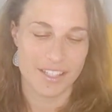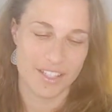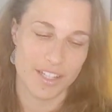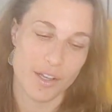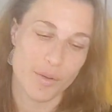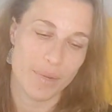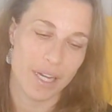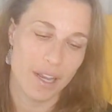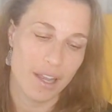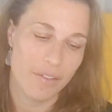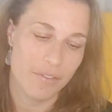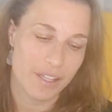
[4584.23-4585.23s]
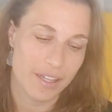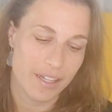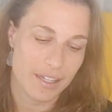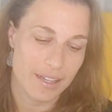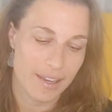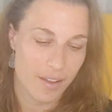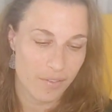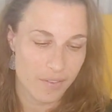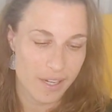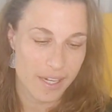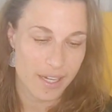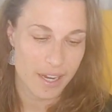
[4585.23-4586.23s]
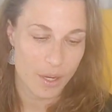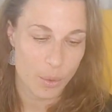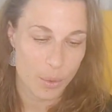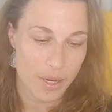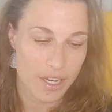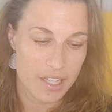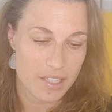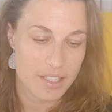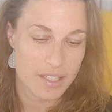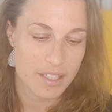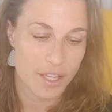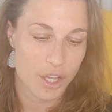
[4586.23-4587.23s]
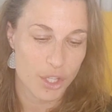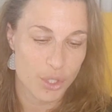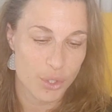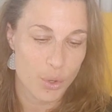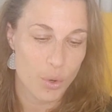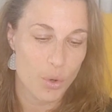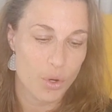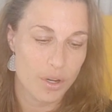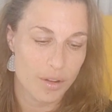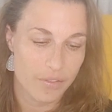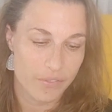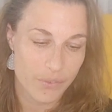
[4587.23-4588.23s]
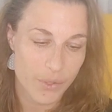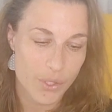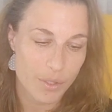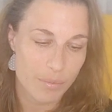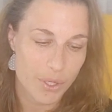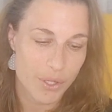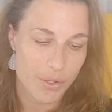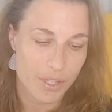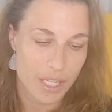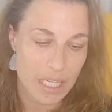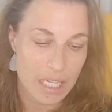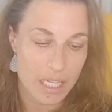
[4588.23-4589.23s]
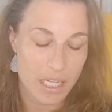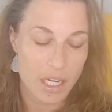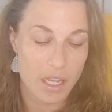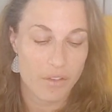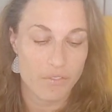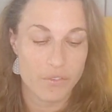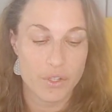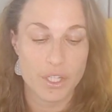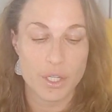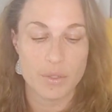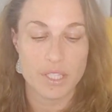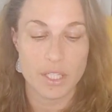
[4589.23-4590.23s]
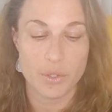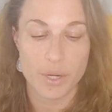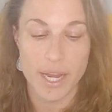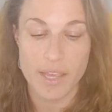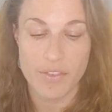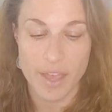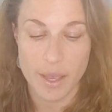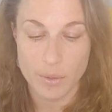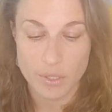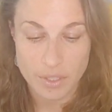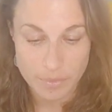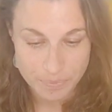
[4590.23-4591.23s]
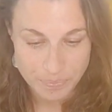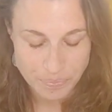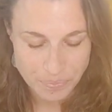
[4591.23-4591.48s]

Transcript: So my lovely, lovely Aquarius, your full moon in Virgo is in your eighth house.